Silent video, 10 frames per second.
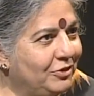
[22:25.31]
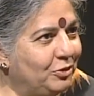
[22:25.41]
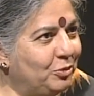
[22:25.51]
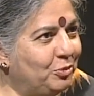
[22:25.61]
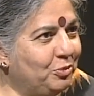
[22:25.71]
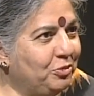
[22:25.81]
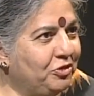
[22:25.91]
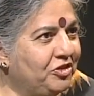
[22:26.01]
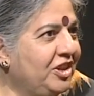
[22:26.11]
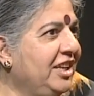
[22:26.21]
to
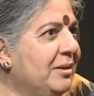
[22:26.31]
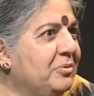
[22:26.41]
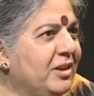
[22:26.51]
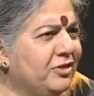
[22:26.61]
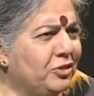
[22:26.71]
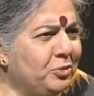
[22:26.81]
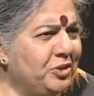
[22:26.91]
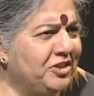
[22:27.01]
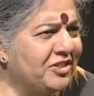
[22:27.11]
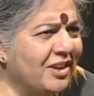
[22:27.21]
see themselves
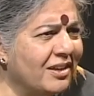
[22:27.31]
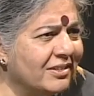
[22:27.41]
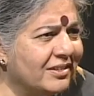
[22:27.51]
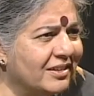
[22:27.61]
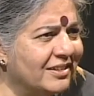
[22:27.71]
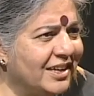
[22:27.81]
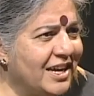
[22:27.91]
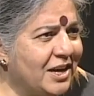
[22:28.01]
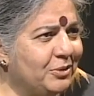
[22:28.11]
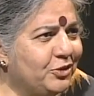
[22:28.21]
through the disaster.
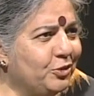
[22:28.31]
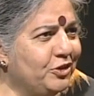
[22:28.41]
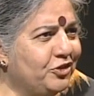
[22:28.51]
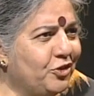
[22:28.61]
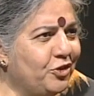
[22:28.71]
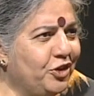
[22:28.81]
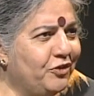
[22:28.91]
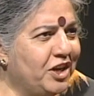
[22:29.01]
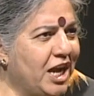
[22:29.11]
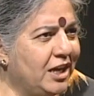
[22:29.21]
I was told the story
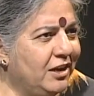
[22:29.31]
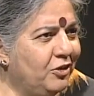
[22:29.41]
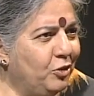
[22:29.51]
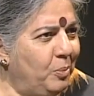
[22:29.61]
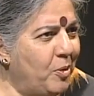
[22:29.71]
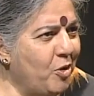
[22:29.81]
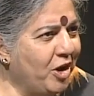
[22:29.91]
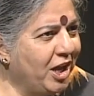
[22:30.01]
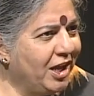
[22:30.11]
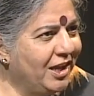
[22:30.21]
of a 9-year-old
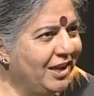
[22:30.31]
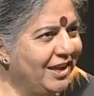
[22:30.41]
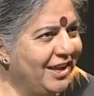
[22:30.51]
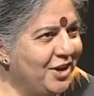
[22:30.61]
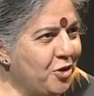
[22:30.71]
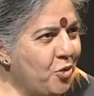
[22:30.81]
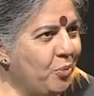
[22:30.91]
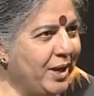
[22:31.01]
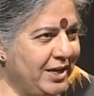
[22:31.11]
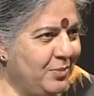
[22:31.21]
boy
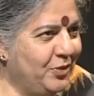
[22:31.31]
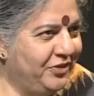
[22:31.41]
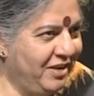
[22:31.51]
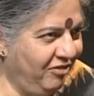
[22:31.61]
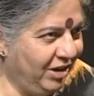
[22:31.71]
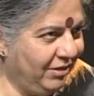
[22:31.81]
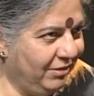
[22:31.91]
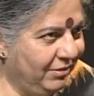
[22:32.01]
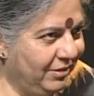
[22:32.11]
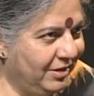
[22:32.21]
who, when he was
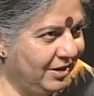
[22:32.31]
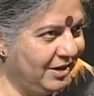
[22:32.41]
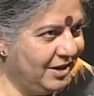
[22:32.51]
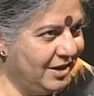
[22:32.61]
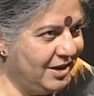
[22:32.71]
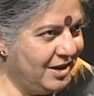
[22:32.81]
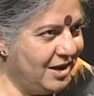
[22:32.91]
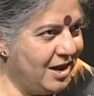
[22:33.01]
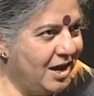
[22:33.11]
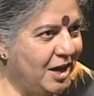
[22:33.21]
given
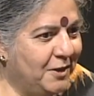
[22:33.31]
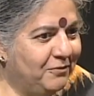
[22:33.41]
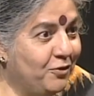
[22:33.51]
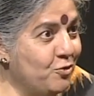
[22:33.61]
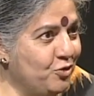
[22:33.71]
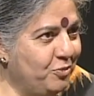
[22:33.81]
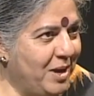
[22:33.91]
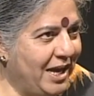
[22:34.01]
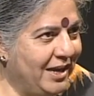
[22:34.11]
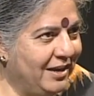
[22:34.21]
food
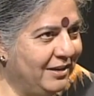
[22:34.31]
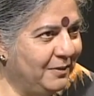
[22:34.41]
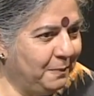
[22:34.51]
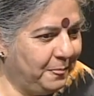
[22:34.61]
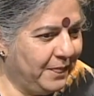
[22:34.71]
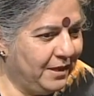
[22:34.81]
by a